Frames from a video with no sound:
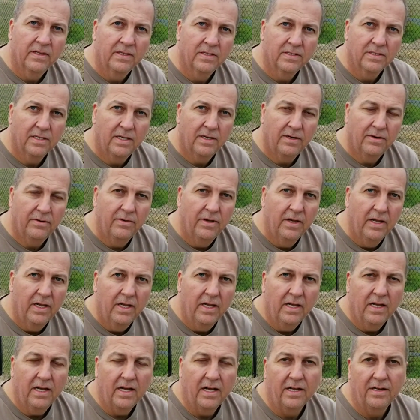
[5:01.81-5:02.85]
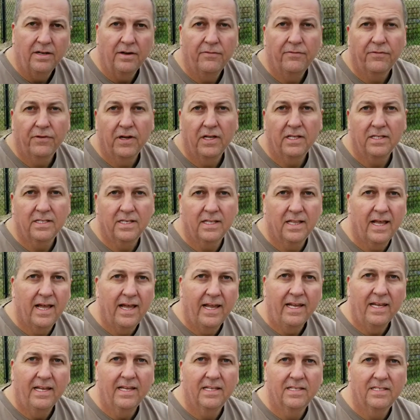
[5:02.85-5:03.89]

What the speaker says: So don't forget to like,